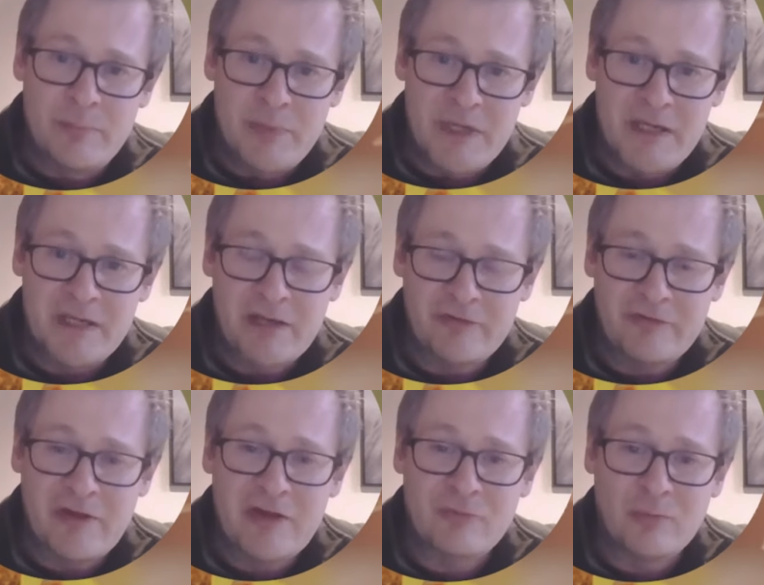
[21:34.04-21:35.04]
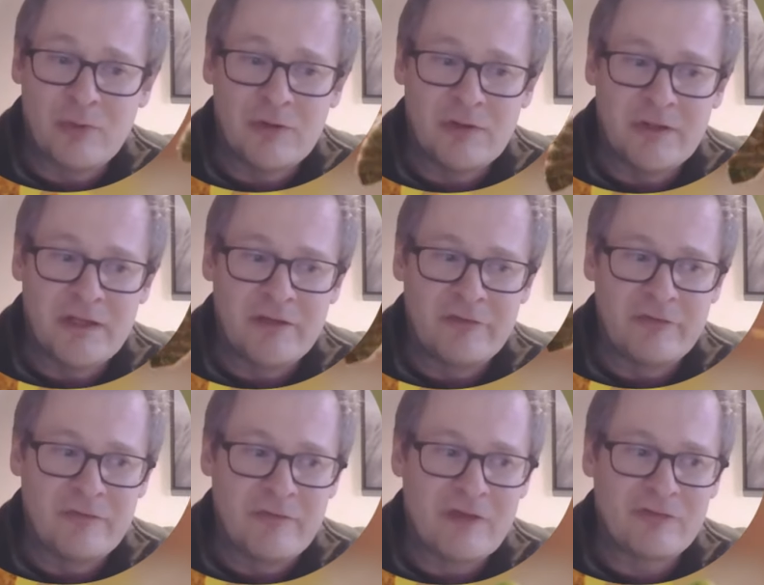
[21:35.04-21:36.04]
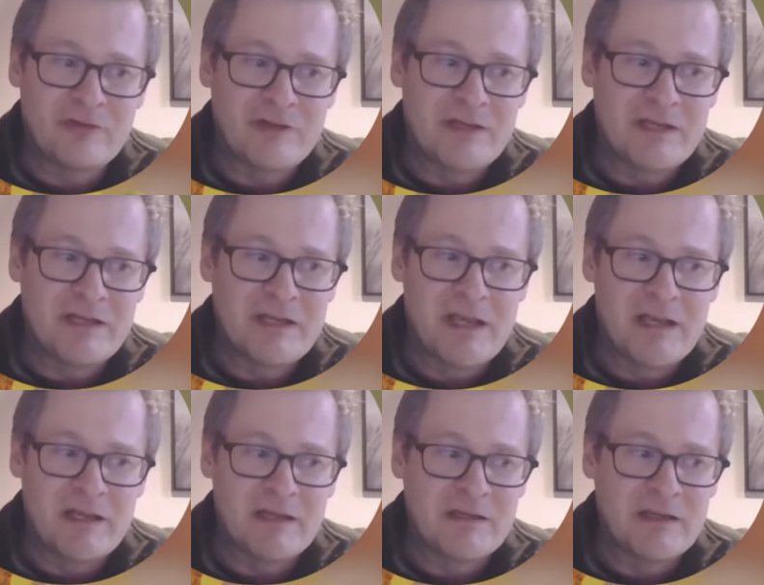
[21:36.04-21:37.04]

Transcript: being asexual is eventually a